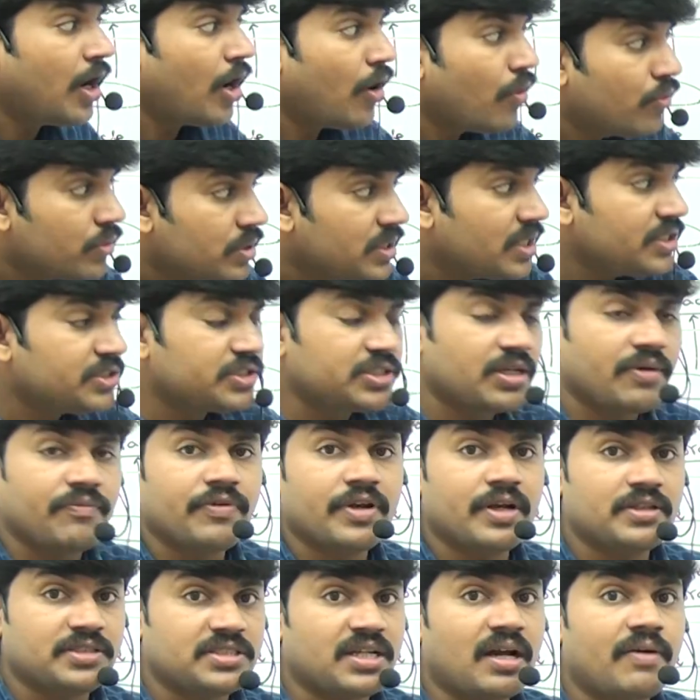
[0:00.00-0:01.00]
how the
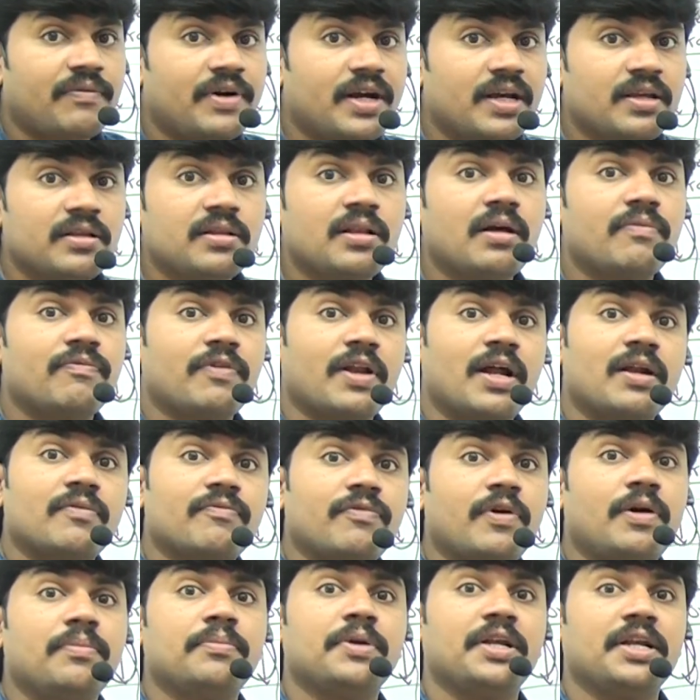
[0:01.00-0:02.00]
Java is the
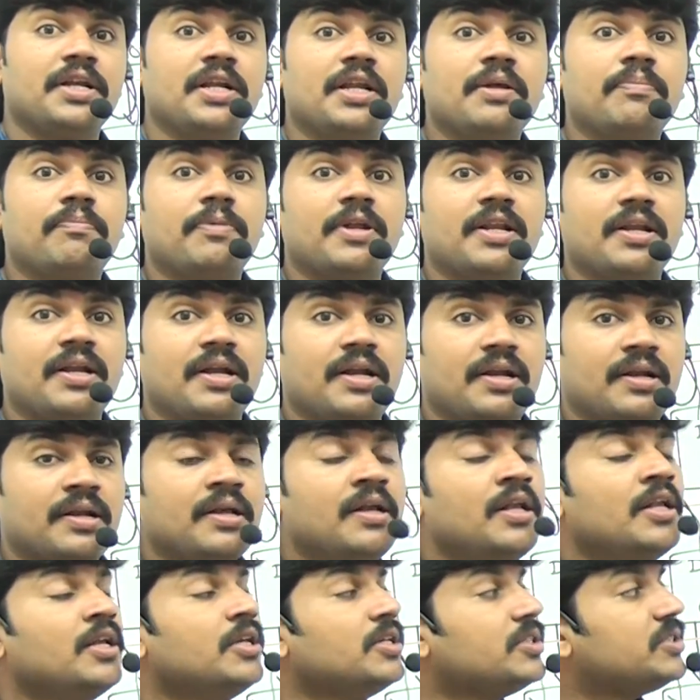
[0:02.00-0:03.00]
platform independent?
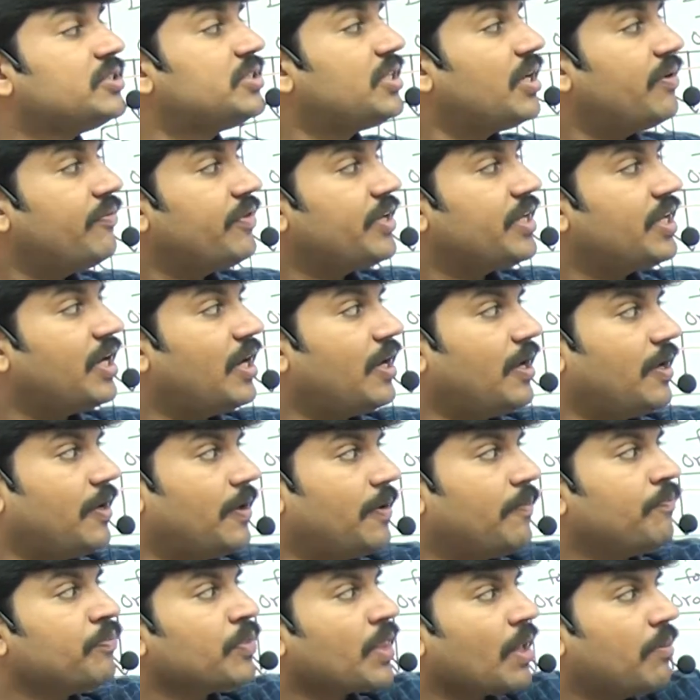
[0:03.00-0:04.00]
J V
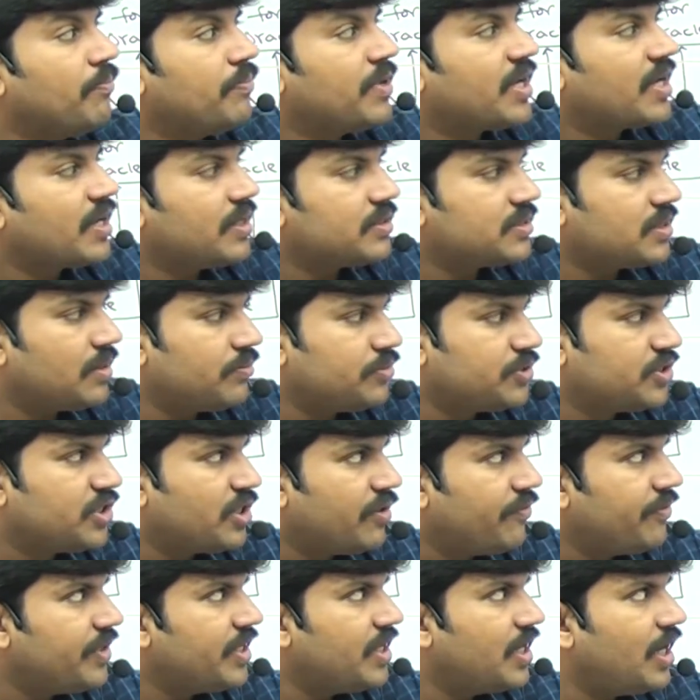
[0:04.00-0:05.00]
M, because of
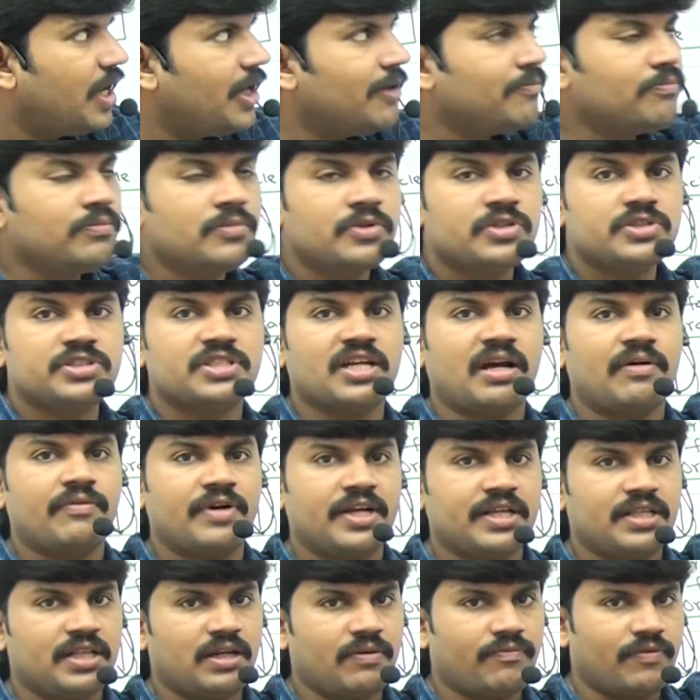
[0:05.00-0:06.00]
J V M, Java
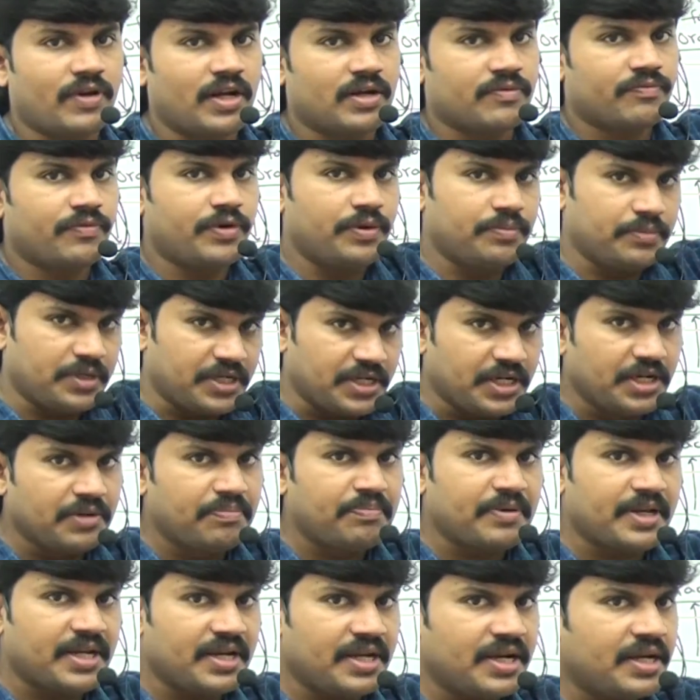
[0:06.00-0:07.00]
is the platform
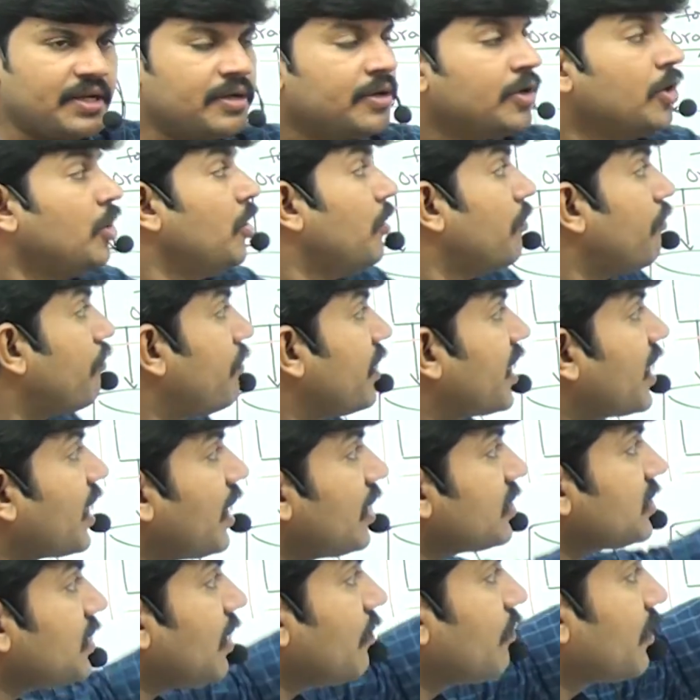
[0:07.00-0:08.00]
independent.
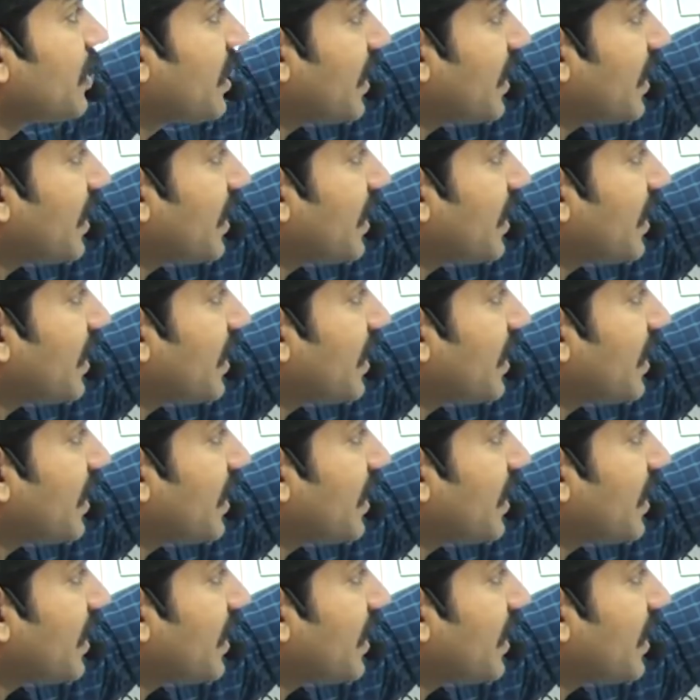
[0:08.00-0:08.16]
Because of